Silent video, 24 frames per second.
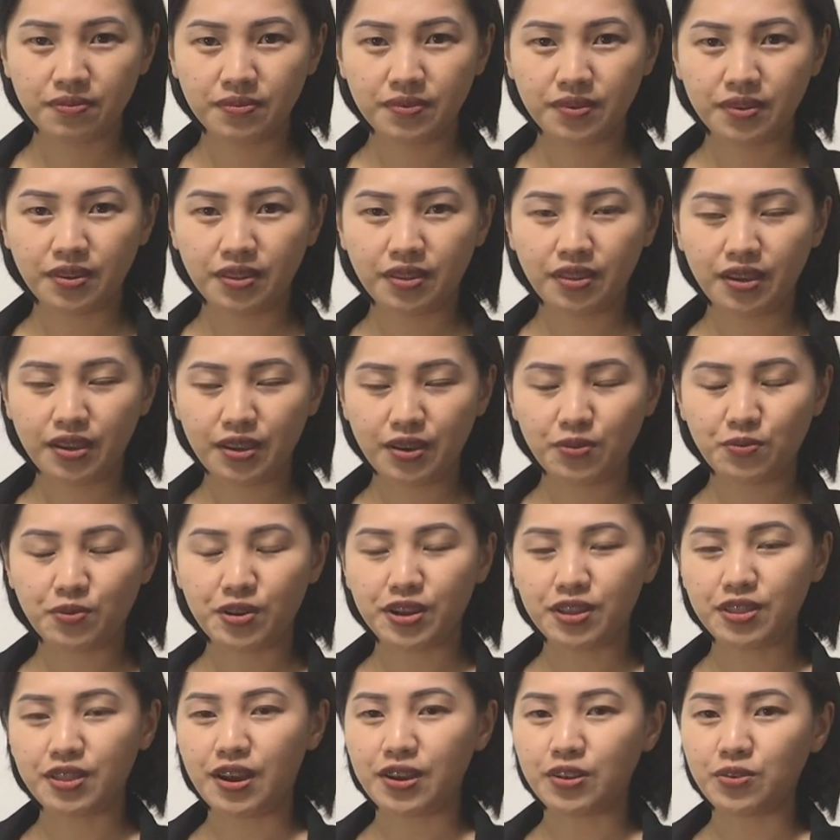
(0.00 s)
They can work
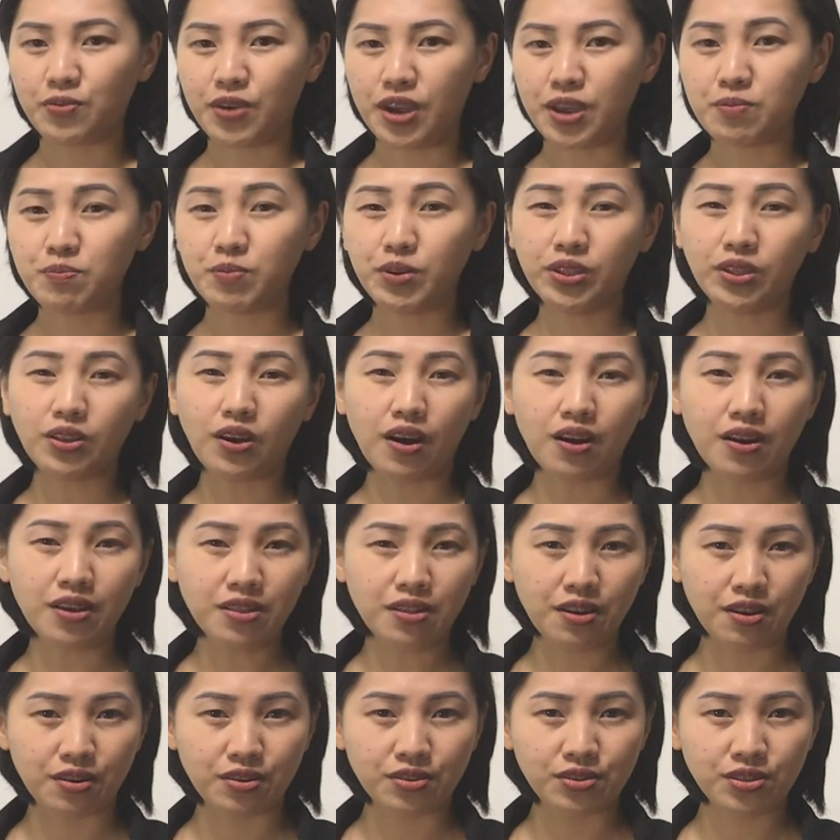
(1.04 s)
that way. But
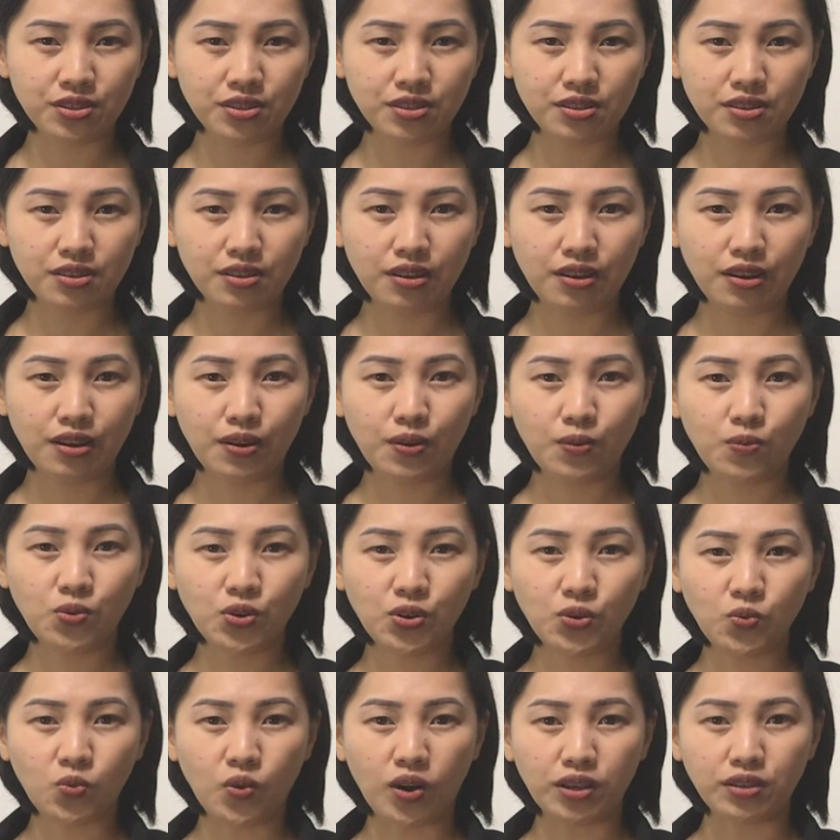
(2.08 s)
others would
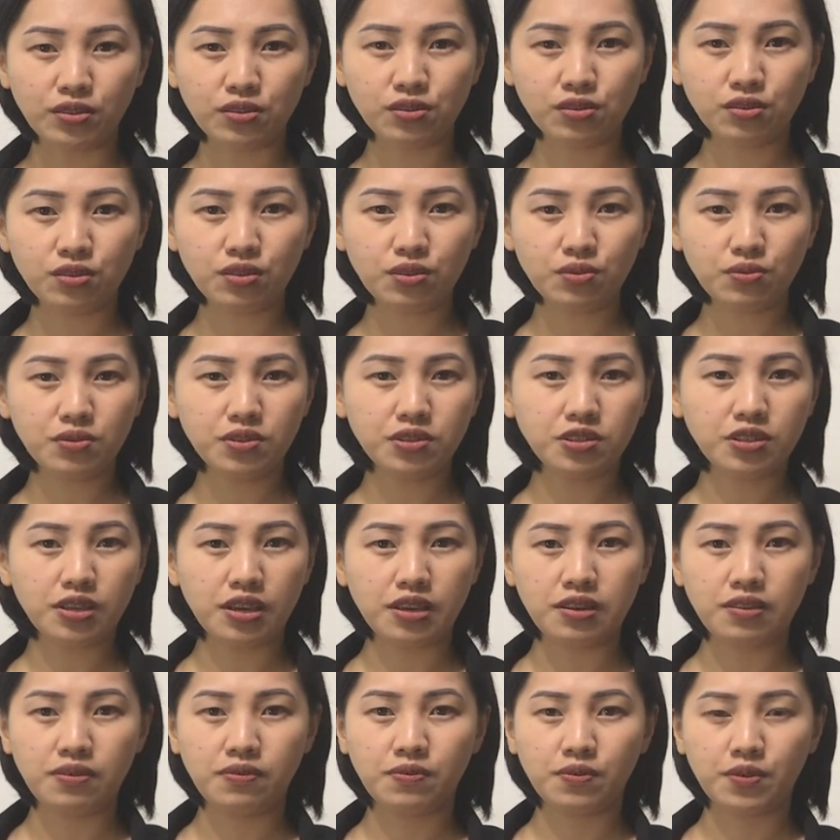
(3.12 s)
want to,
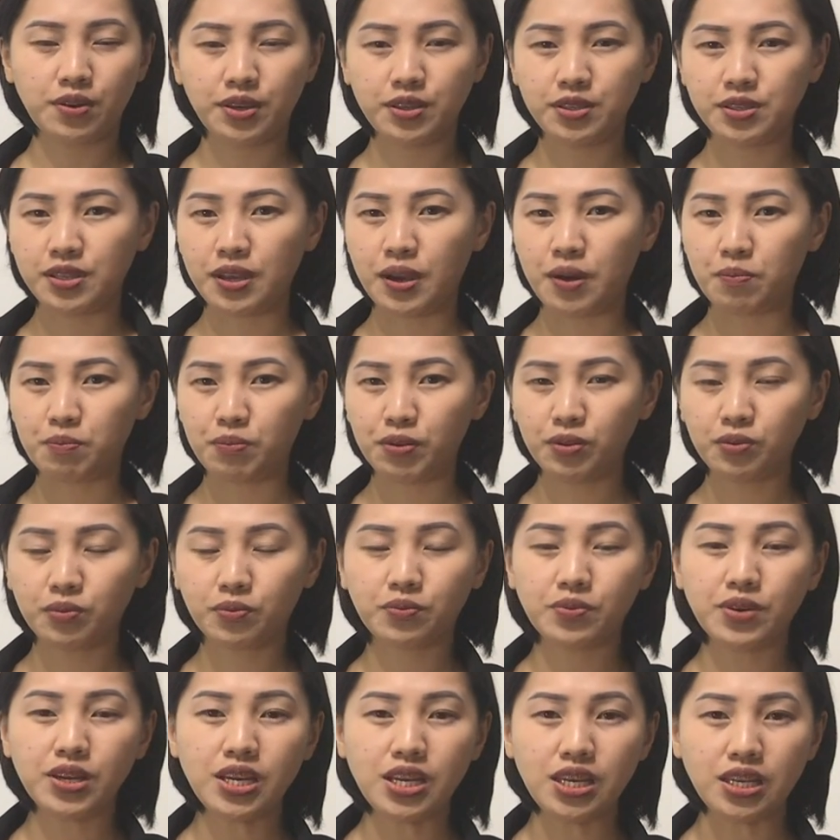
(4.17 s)
say, for example,
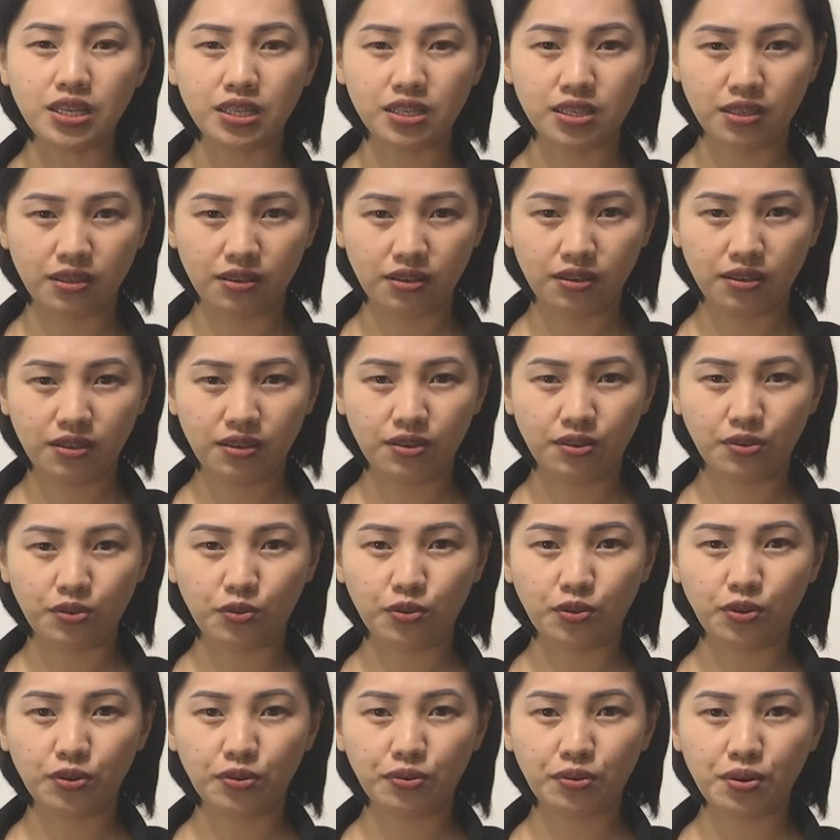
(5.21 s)
read on
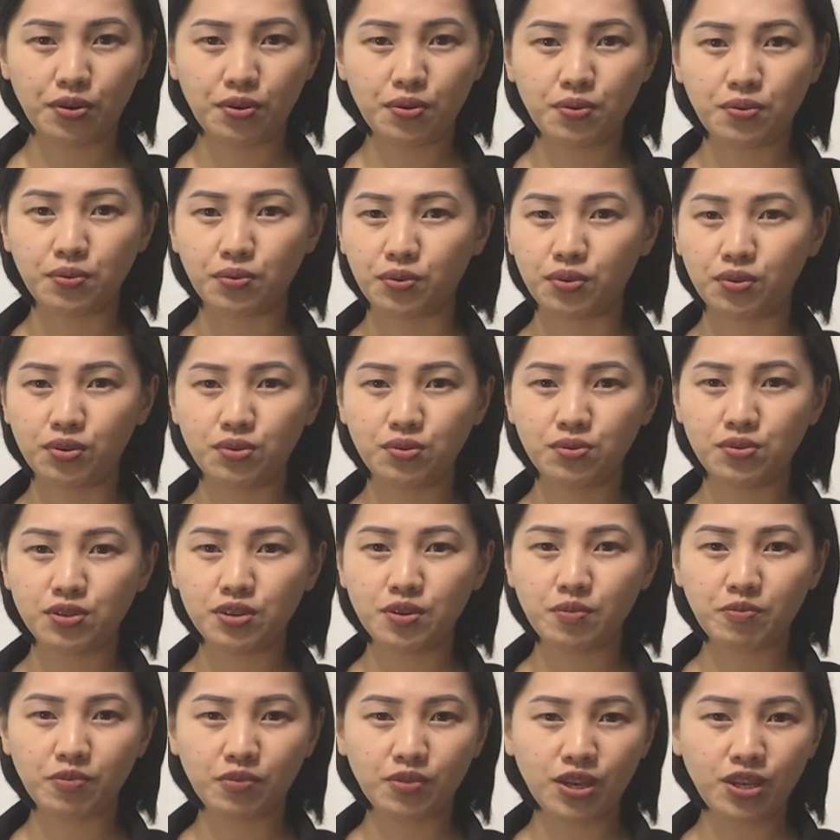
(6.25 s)
their own or do
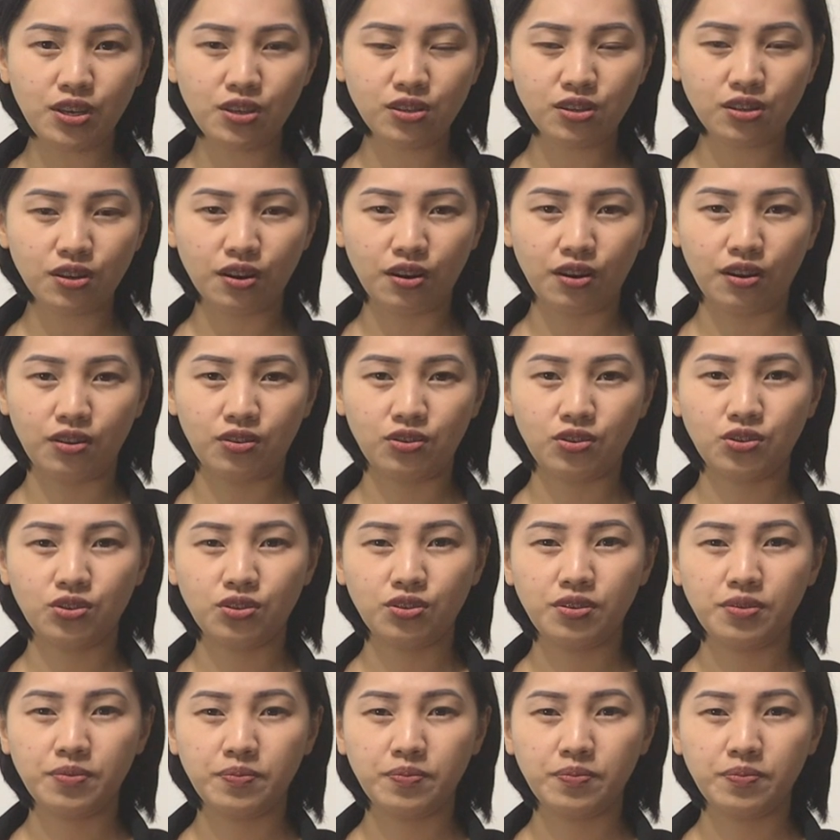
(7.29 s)
some research.